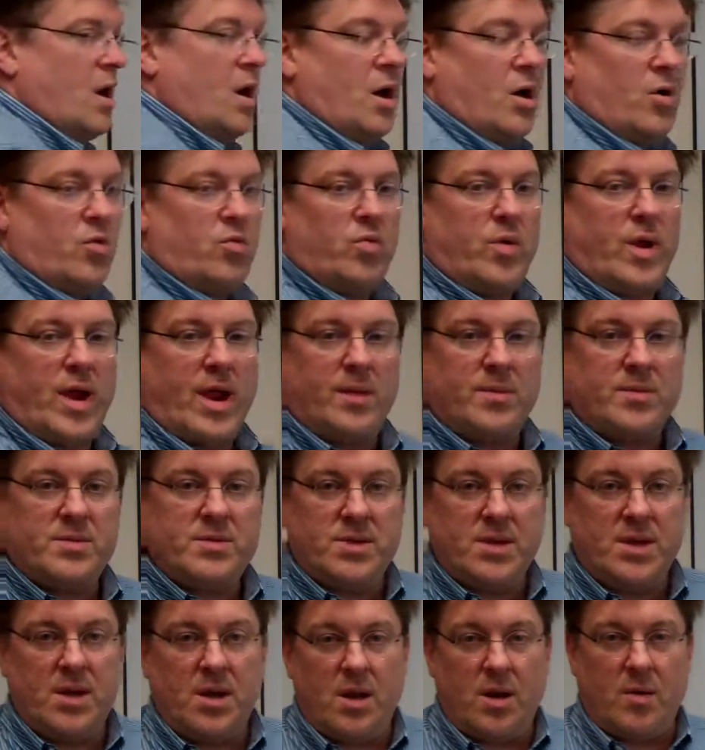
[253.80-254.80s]
A
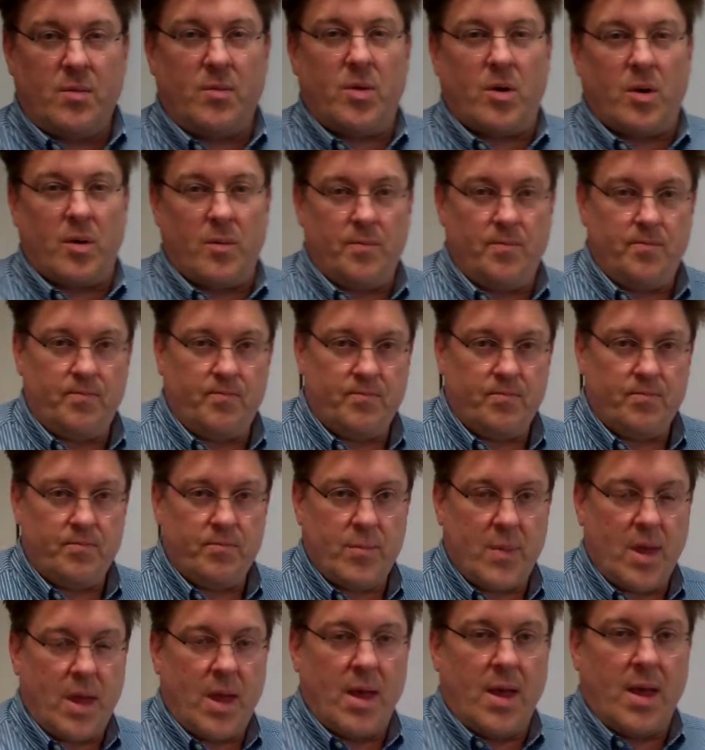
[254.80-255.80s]
Ramsey number
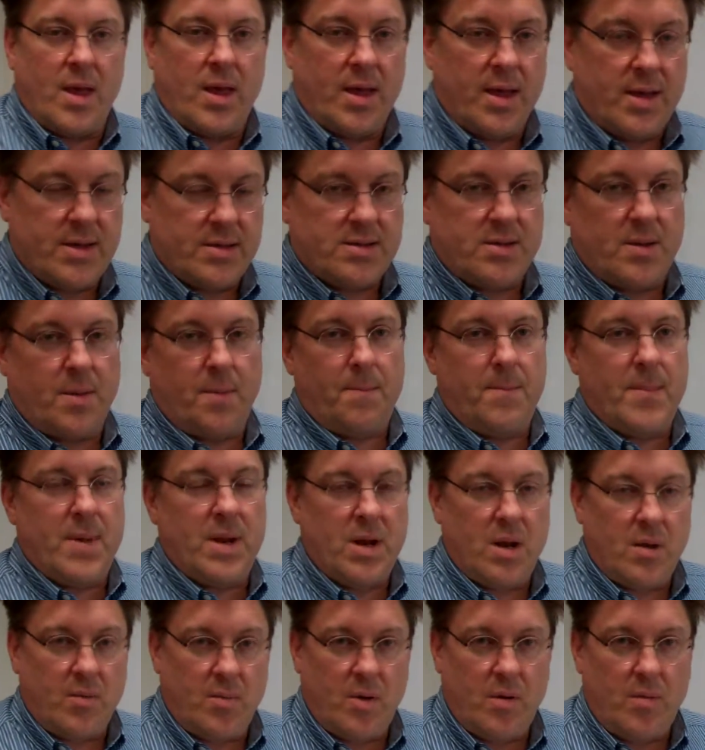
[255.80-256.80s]
is the
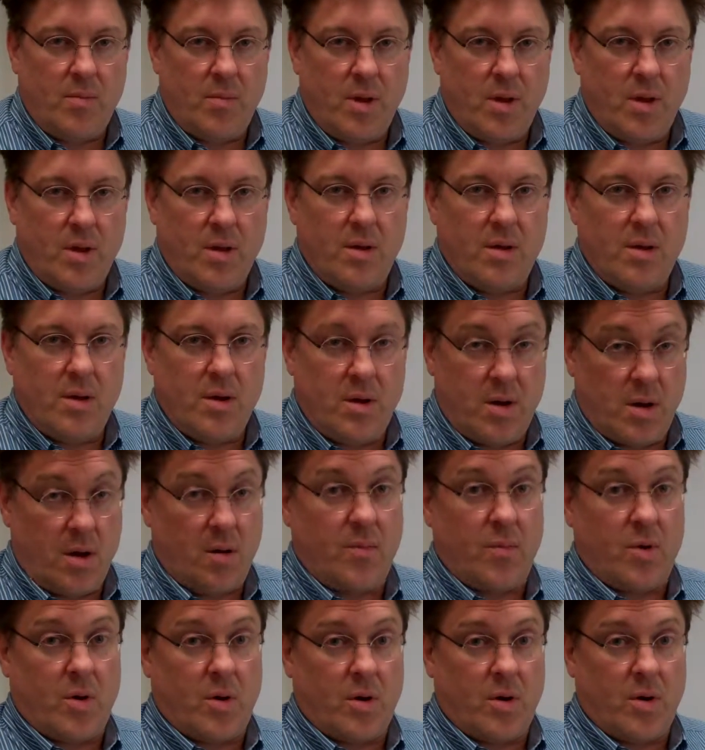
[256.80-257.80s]
minimum
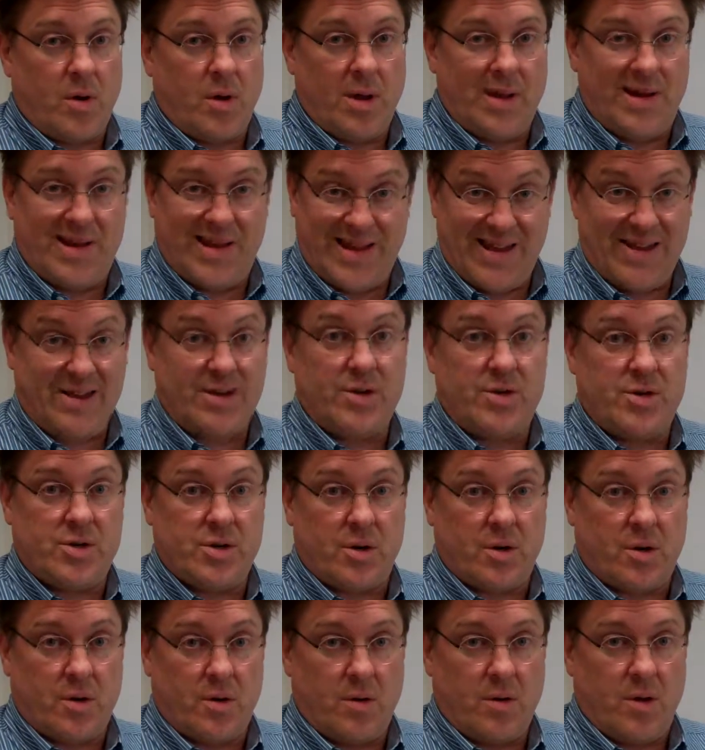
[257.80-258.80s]
number, an
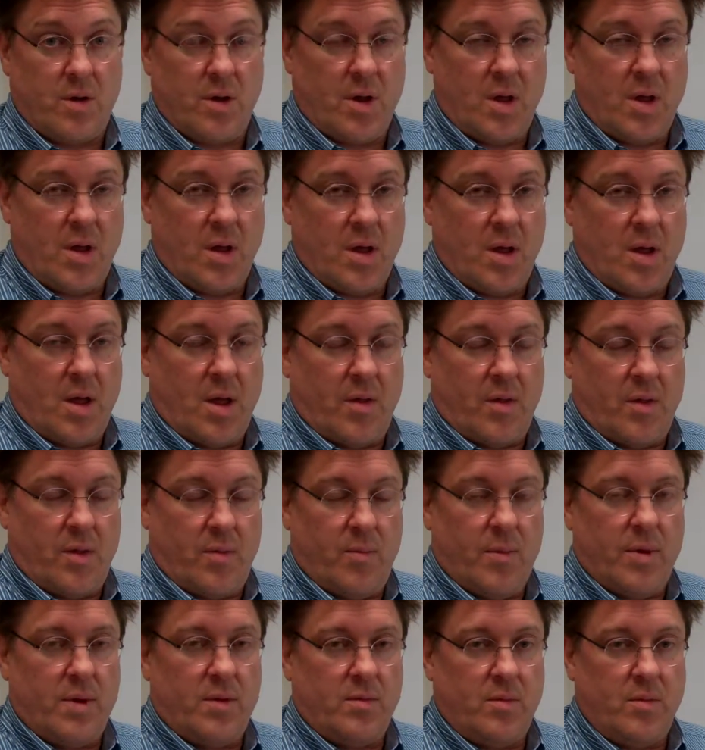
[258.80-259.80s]
integer, the
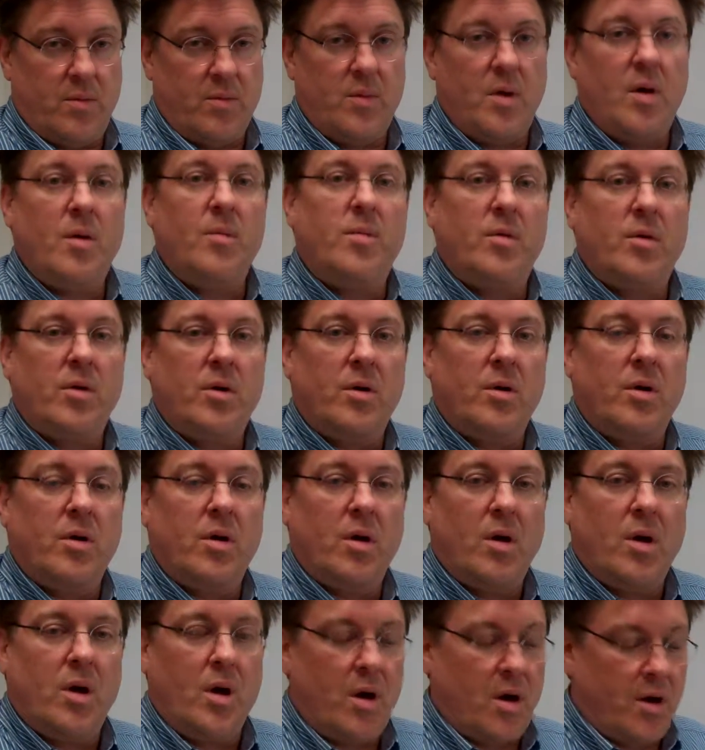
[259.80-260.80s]
minimum number
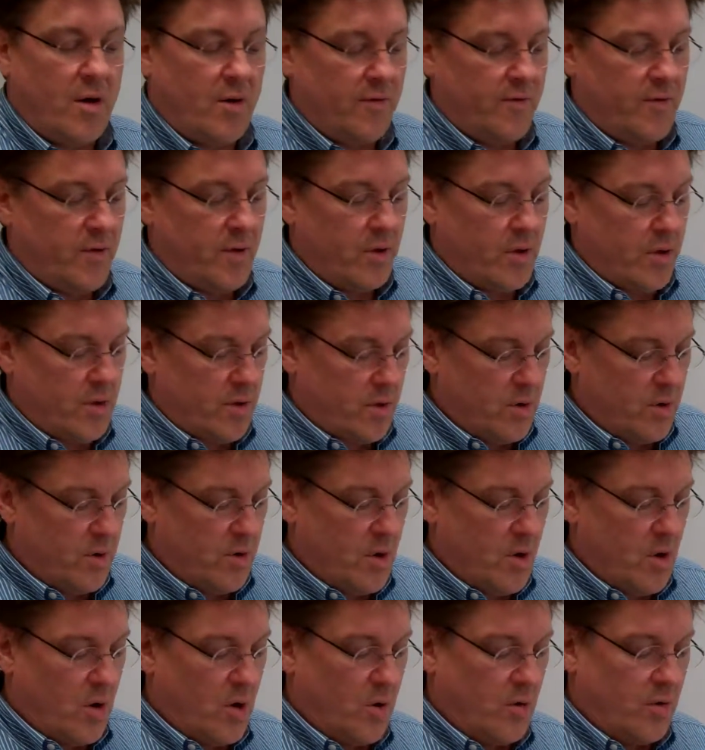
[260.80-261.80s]
of
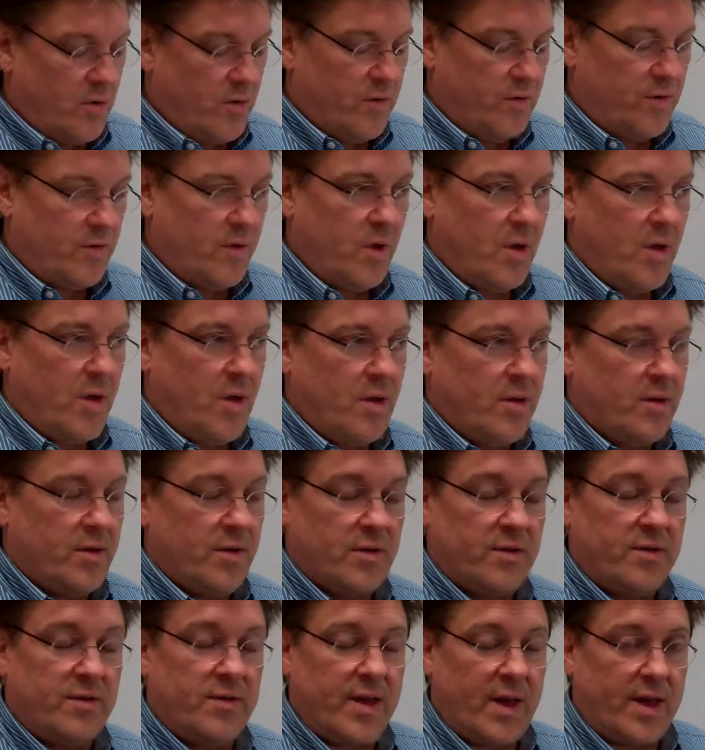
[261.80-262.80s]
nodes to
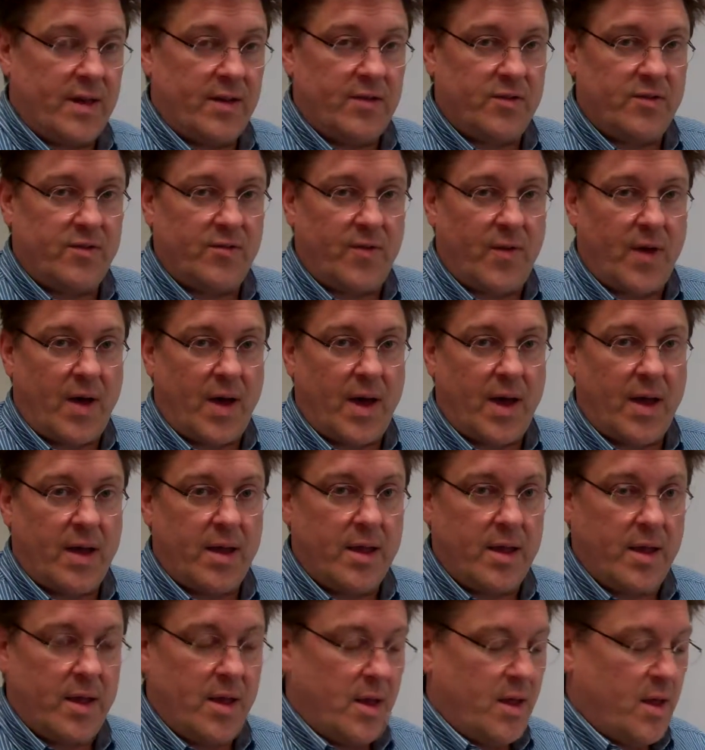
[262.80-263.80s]
satisfy
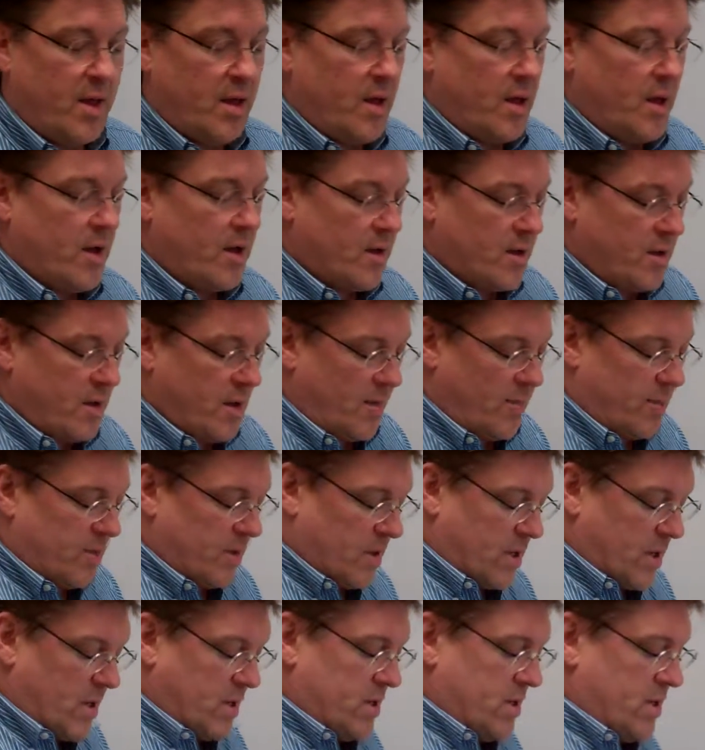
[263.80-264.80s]
a couple
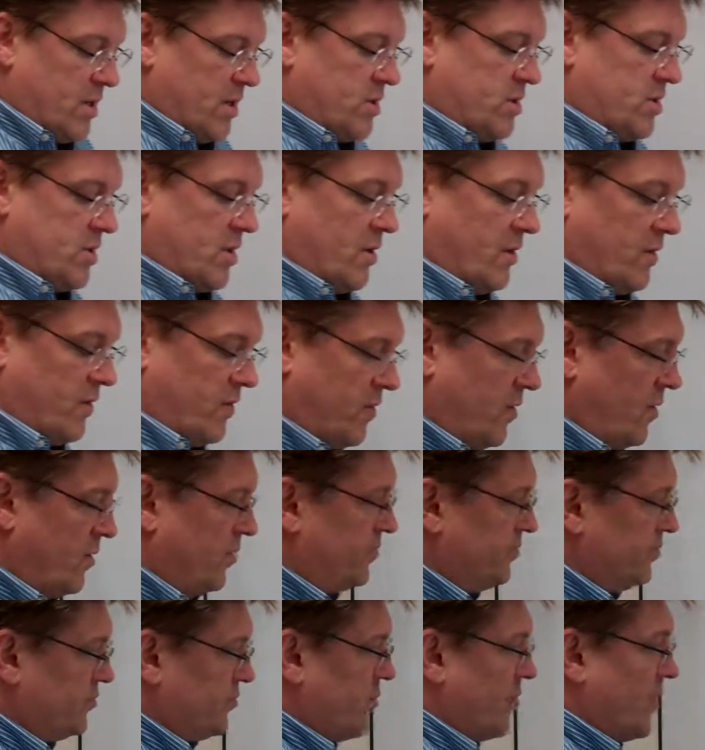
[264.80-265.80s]
of conditions.
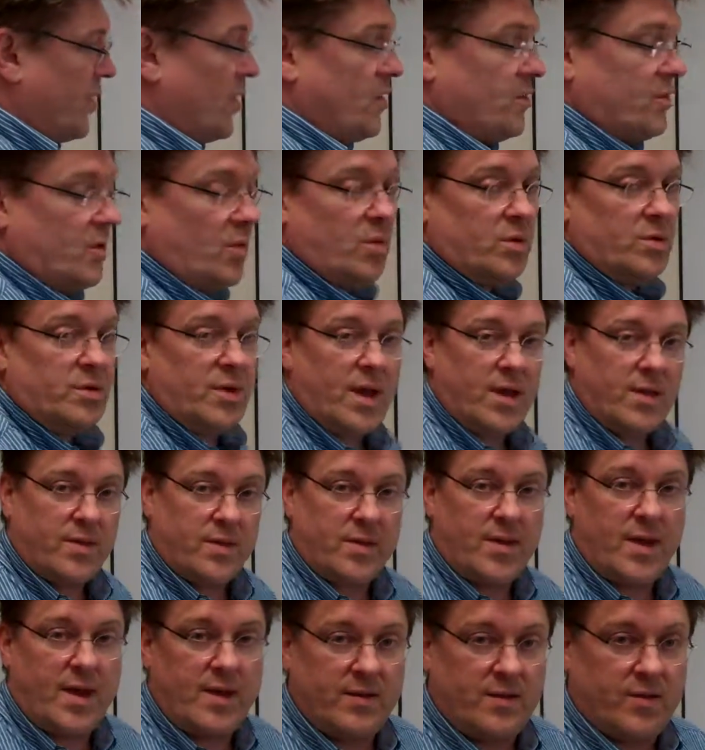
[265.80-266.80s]
So we'll take the
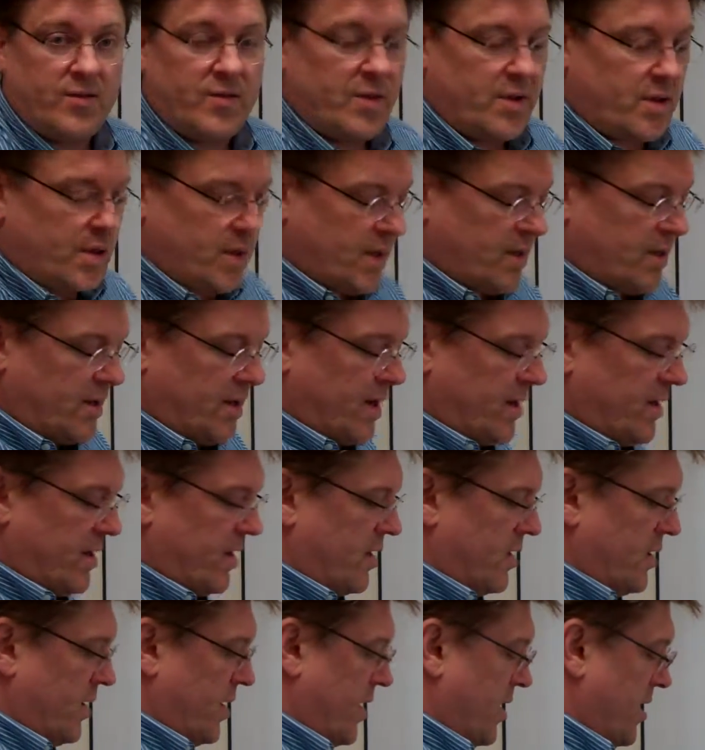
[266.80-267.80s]
case of clique and
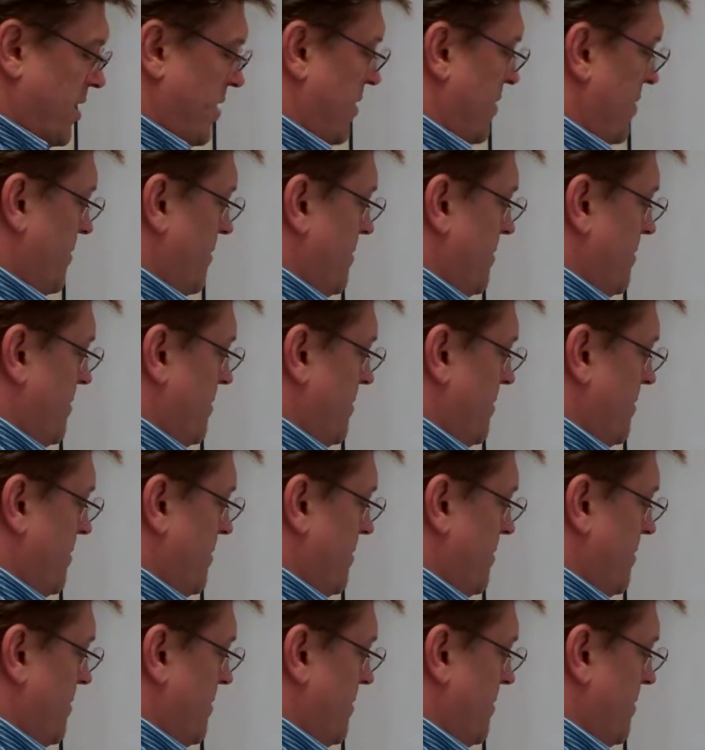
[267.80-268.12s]
anti-clique.